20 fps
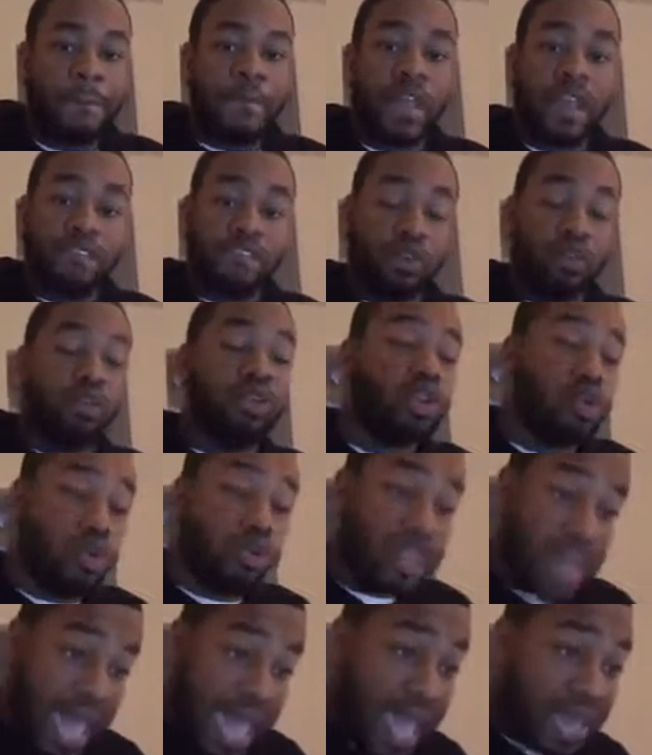If you do
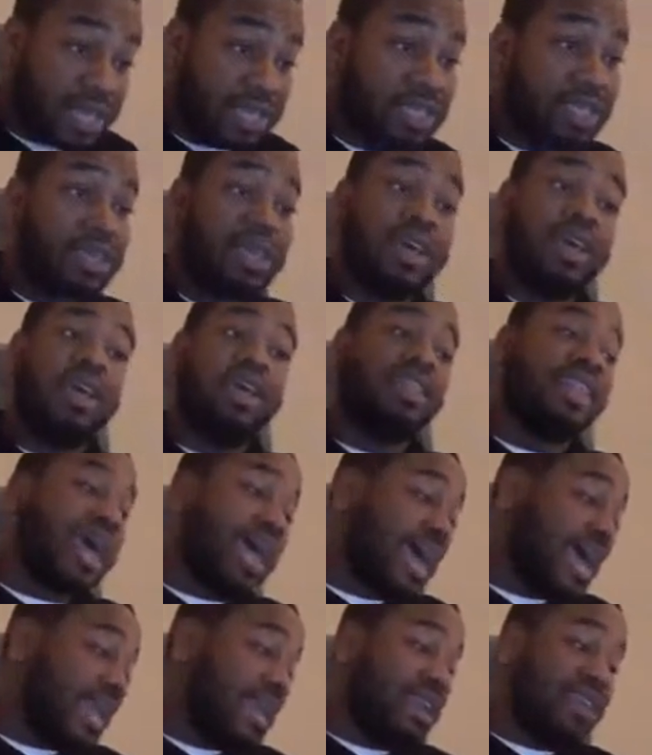that,
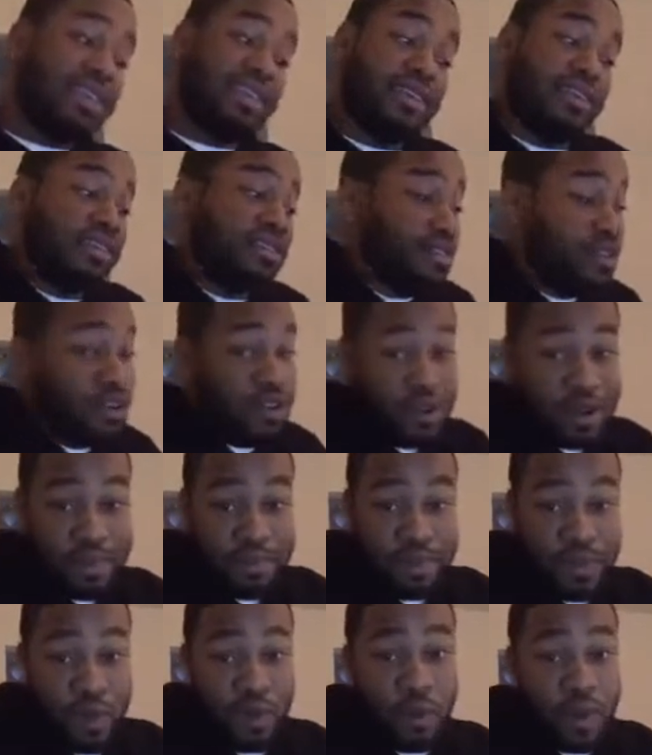then you're going to
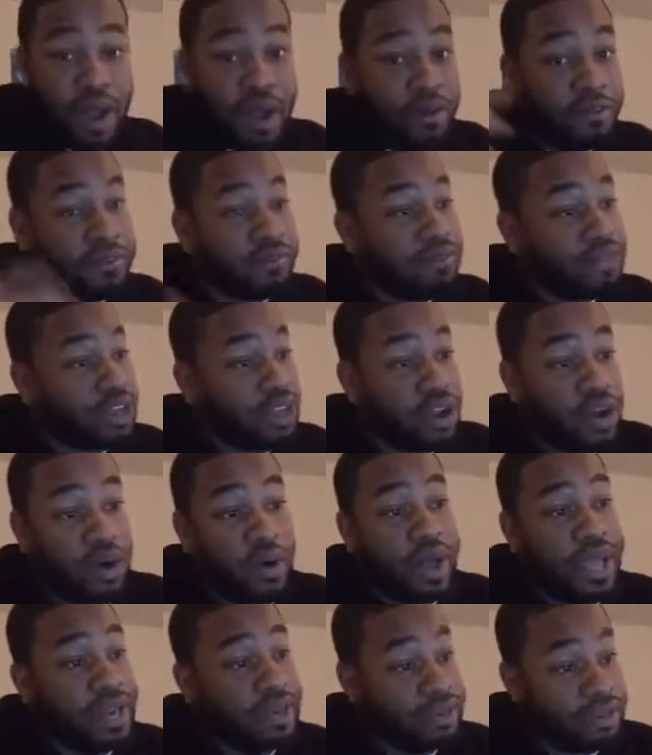build wealth,
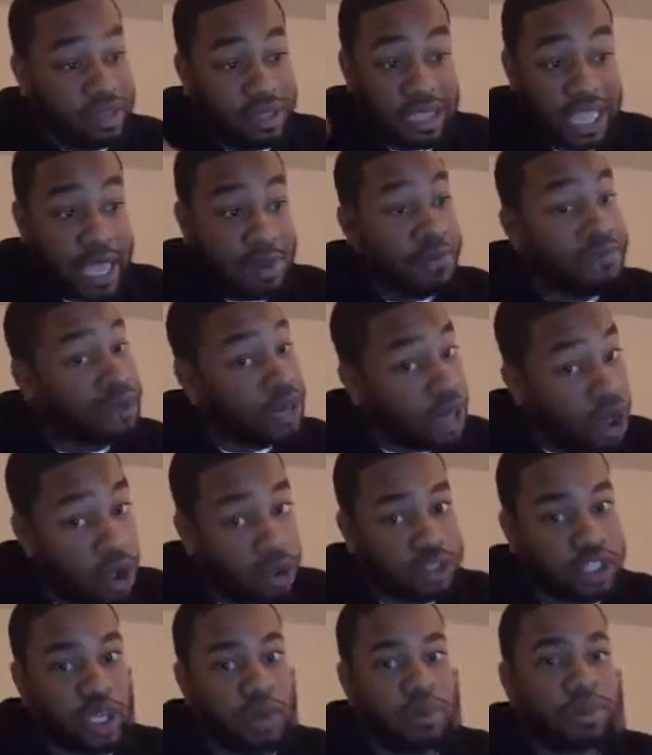and keep it for the
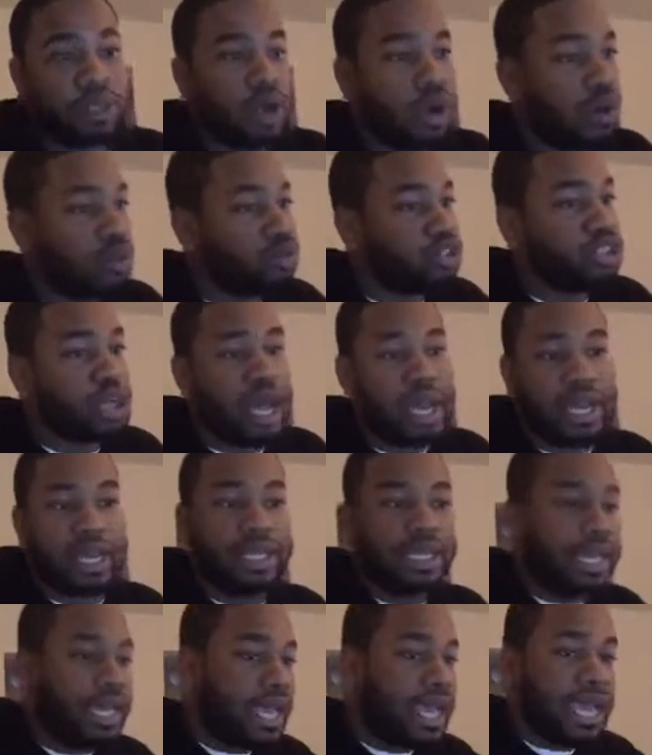long term. Don't try to
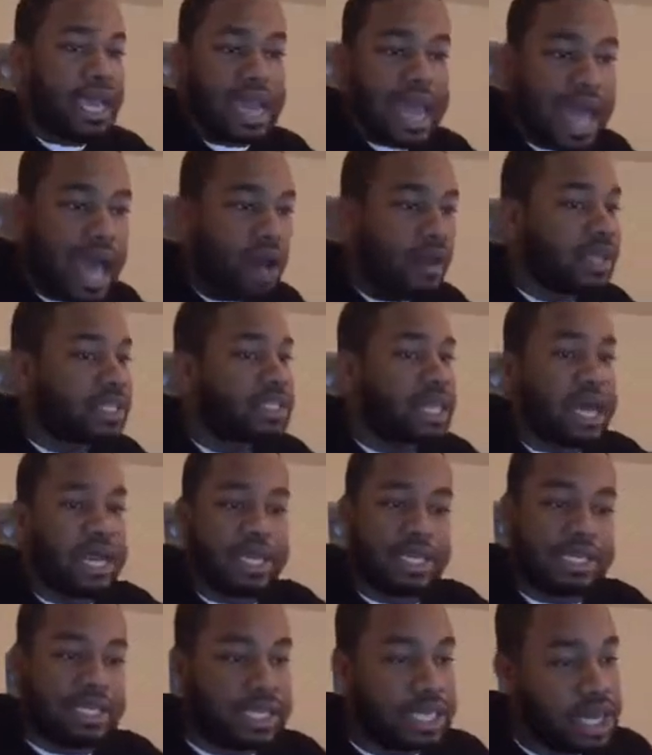get in and out. It's not a
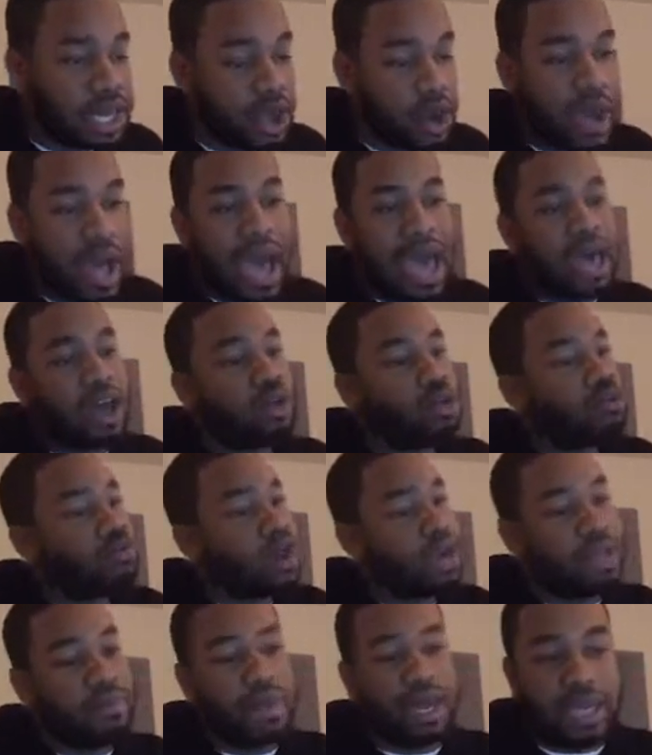casino. I don't
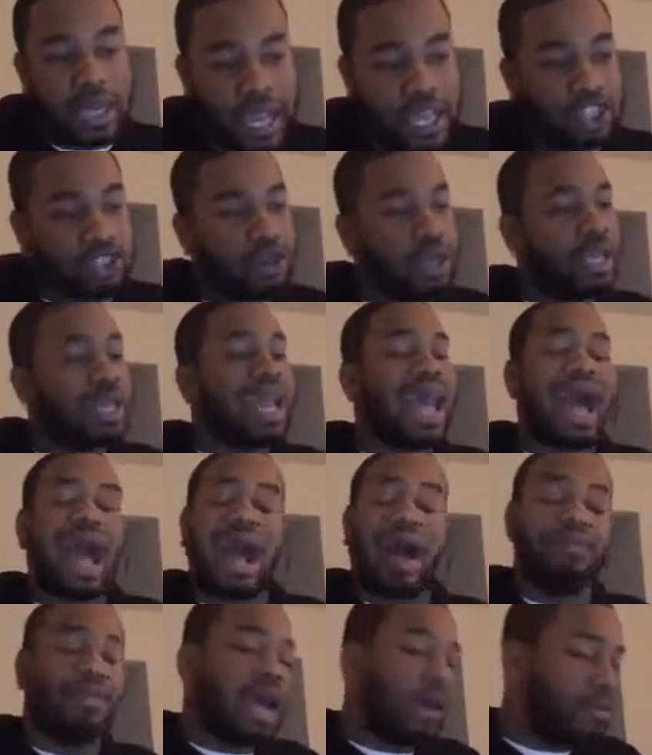recommend day trading.
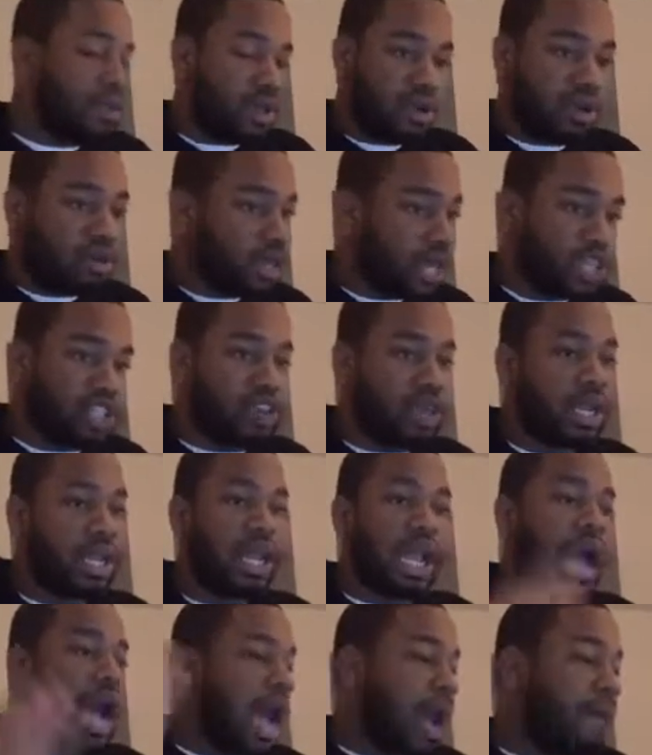I'm not big on day trading.
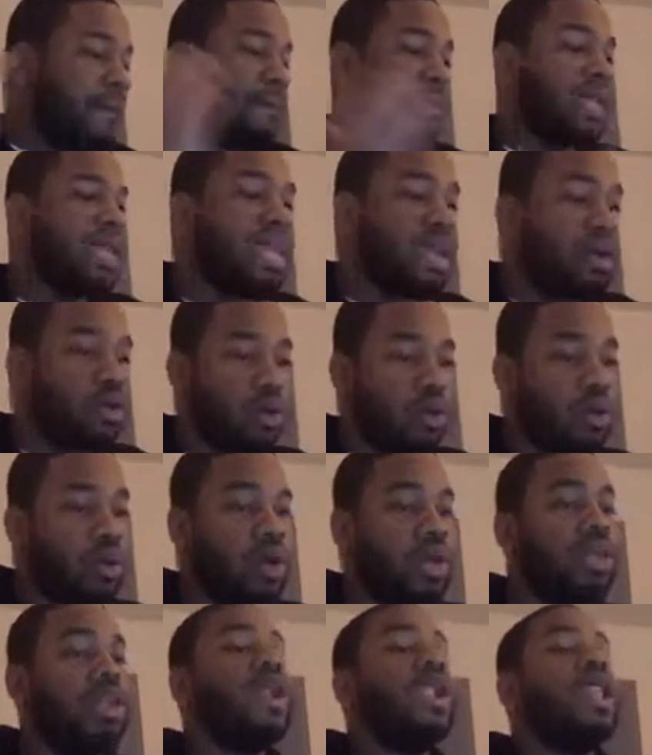I'm big
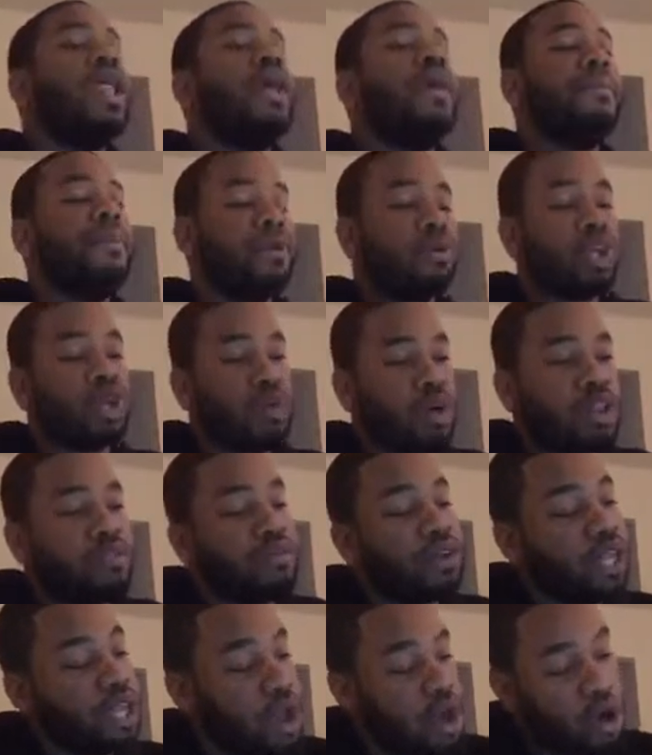on building wealth
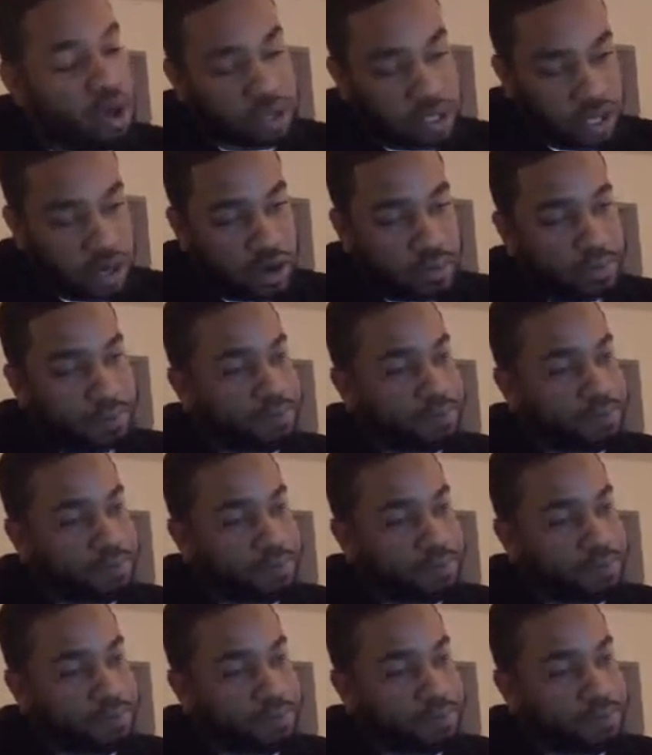for the long term.